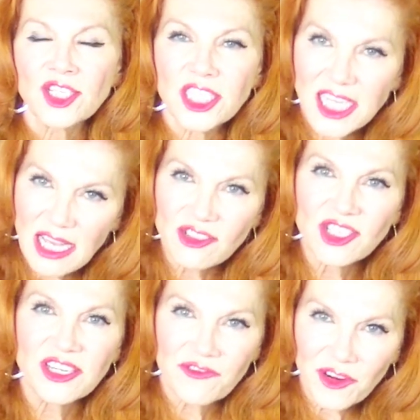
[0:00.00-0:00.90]
she
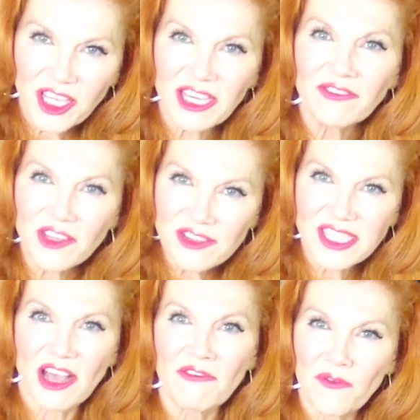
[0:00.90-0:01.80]
tells you to forgive
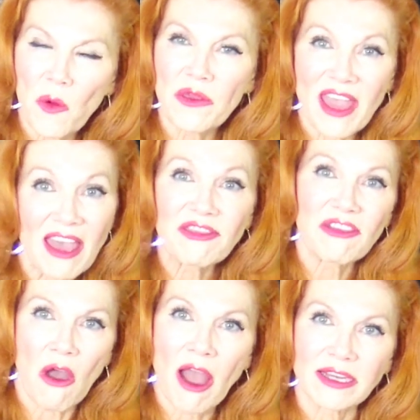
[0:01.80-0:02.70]
yourself for that
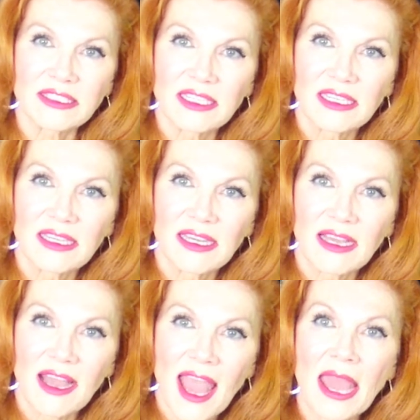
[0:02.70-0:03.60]
thought
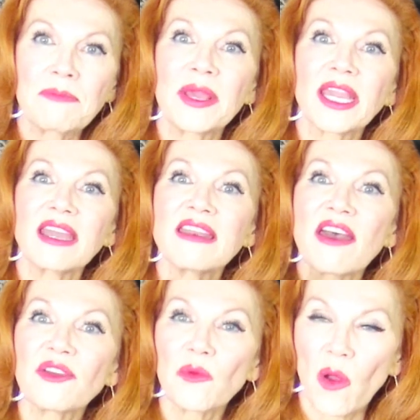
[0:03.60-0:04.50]
and pick
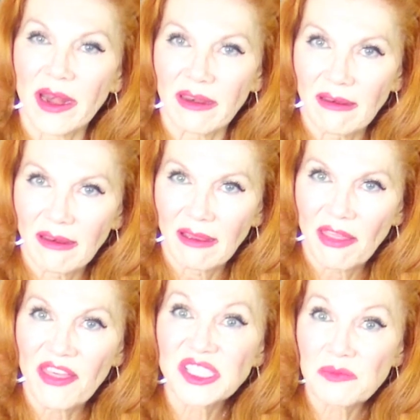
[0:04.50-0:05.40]
another one
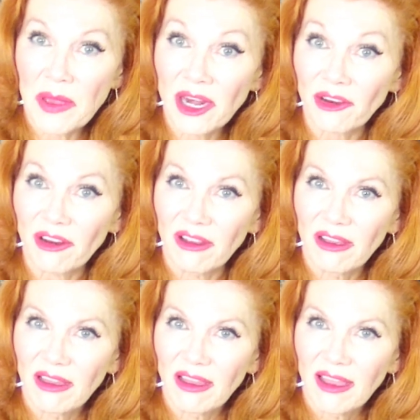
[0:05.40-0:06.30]
that's better.
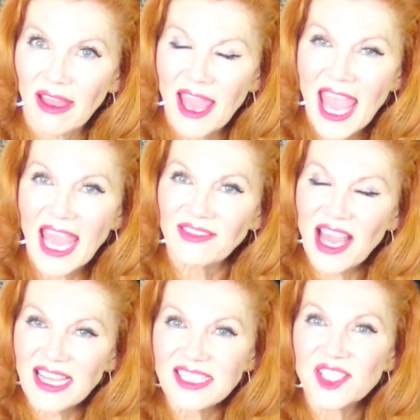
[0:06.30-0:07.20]

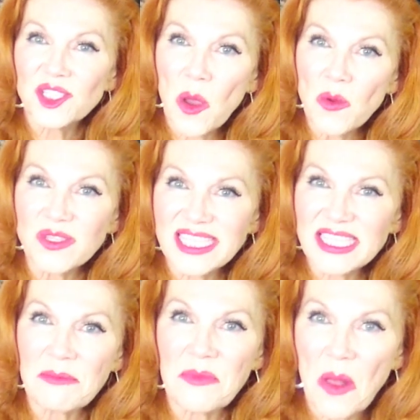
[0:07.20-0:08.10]
And that's so
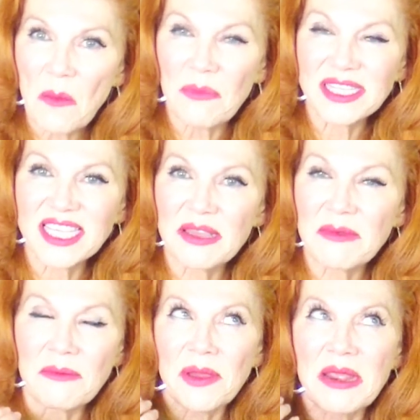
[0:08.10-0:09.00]
simple, but
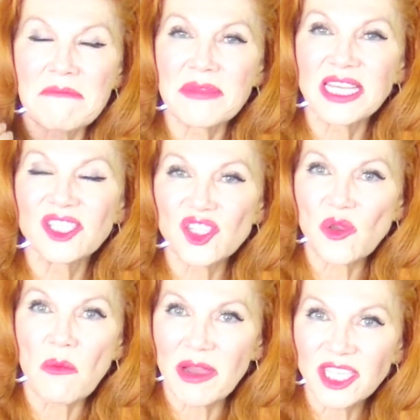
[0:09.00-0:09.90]
it means
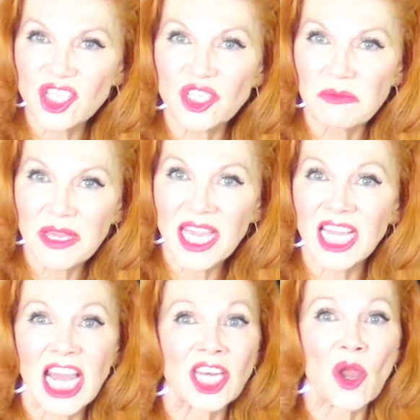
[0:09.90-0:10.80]
so much to
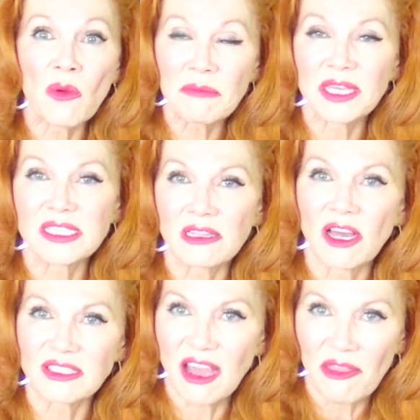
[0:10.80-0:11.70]
me, and I know it means a
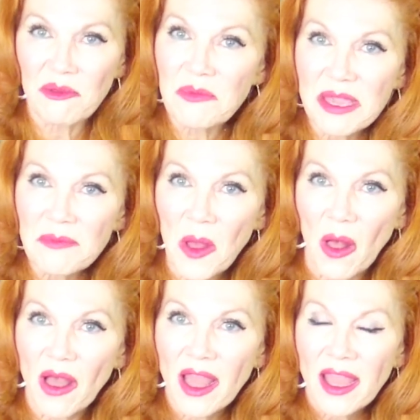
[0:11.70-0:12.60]
lot to other
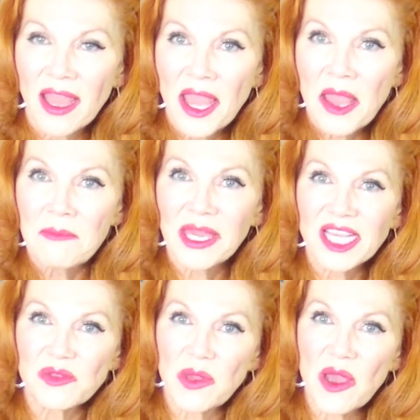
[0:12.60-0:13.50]
people.
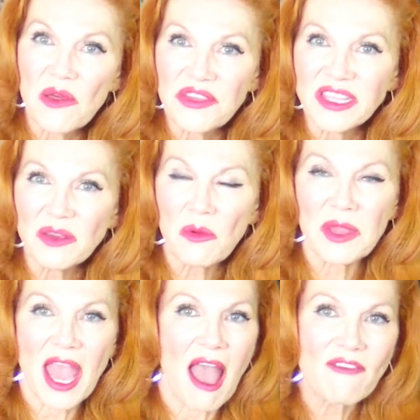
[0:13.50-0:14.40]
Because we all think that
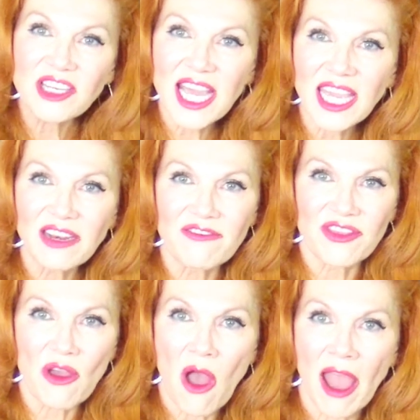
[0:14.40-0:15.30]
when we have a negative
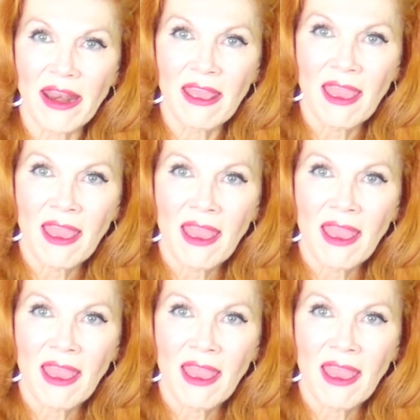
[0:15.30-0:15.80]
thought,